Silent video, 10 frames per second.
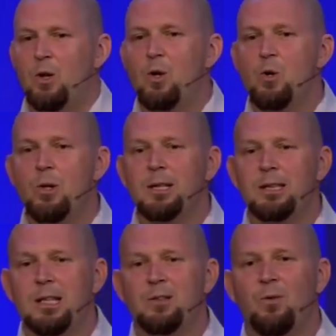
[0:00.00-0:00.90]
Who is
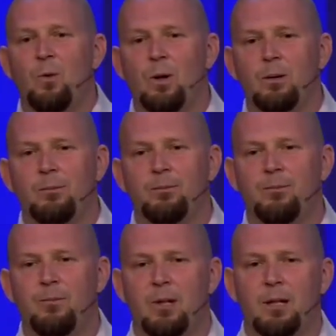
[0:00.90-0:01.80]
this for?
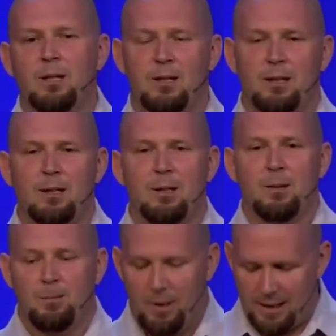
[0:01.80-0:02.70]

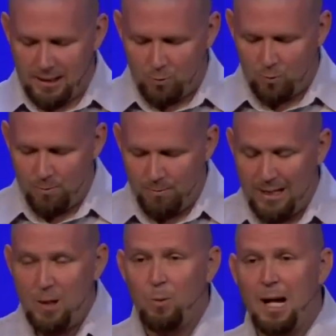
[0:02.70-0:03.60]
Because
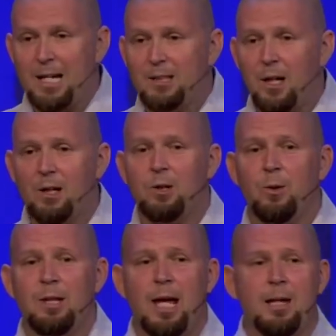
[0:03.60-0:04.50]
me, when I started
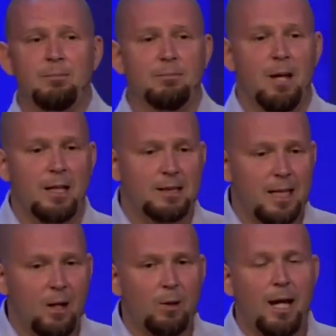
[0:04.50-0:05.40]
doing that, I'd
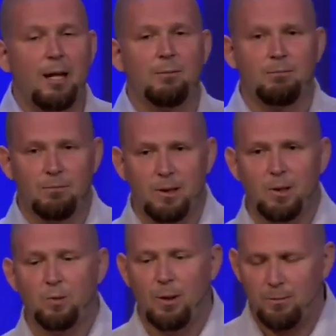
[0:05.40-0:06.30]
say, okay,
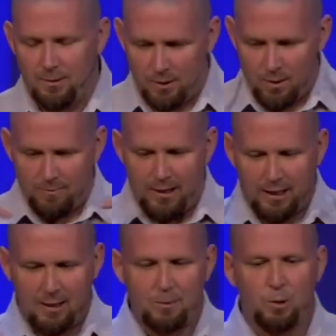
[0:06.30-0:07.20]
here's what I'm, you know, I'm
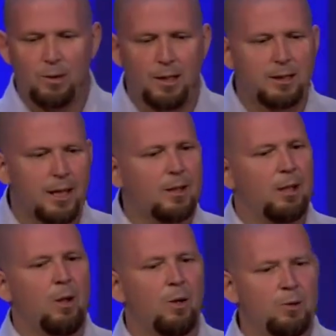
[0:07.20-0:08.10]
thinking I'm doing this. I'd
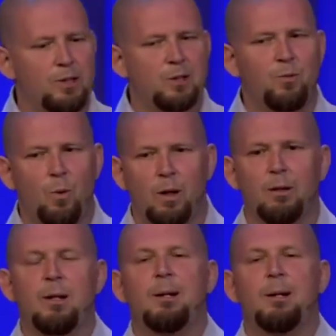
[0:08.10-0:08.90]
think, well, who's this for?